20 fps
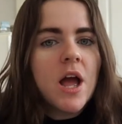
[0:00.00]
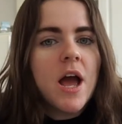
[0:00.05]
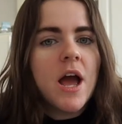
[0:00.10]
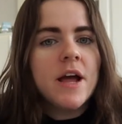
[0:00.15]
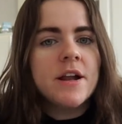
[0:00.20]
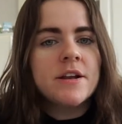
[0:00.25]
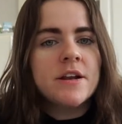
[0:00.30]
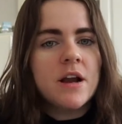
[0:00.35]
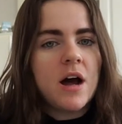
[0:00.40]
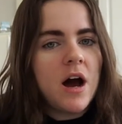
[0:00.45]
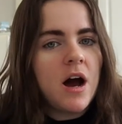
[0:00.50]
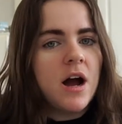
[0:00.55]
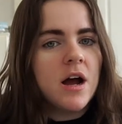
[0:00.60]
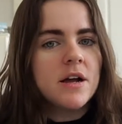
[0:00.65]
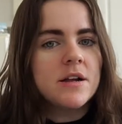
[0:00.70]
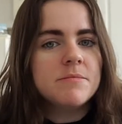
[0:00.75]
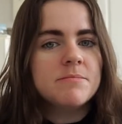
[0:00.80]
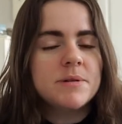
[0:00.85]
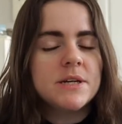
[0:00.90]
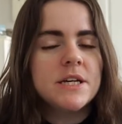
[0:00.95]
and
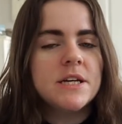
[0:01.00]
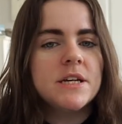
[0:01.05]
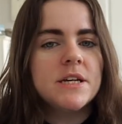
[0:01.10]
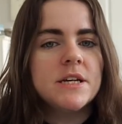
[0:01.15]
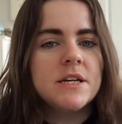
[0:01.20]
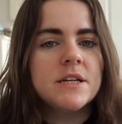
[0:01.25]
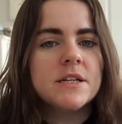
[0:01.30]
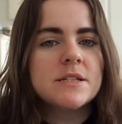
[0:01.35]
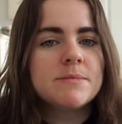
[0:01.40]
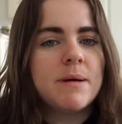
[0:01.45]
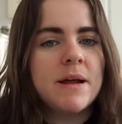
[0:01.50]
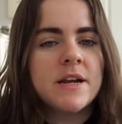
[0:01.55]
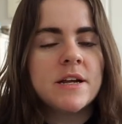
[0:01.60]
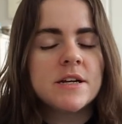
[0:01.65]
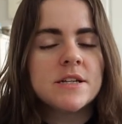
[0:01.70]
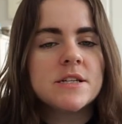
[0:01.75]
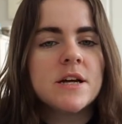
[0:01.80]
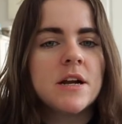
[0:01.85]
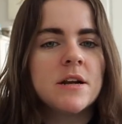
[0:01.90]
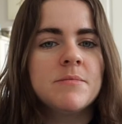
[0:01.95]
not be spending
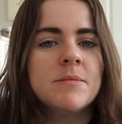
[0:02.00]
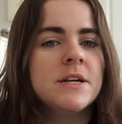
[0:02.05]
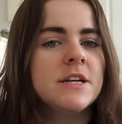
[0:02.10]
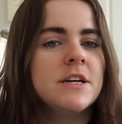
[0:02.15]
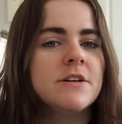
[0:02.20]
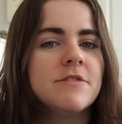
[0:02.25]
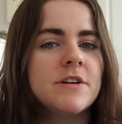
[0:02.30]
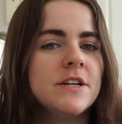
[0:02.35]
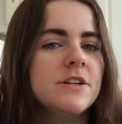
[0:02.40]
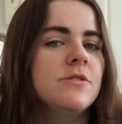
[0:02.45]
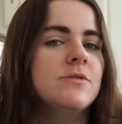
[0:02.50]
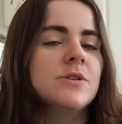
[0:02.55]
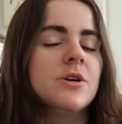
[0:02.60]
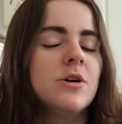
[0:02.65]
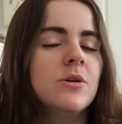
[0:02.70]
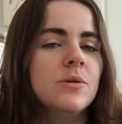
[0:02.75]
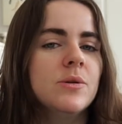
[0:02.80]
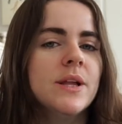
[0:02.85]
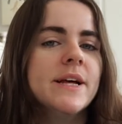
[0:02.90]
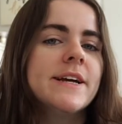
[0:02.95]
a ton of money if I don't
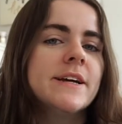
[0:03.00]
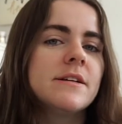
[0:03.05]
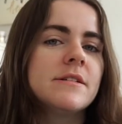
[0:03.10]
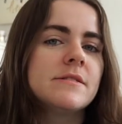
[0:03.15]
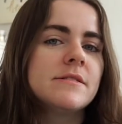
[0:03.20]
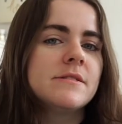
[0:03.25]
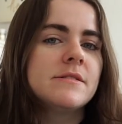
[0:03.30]
know like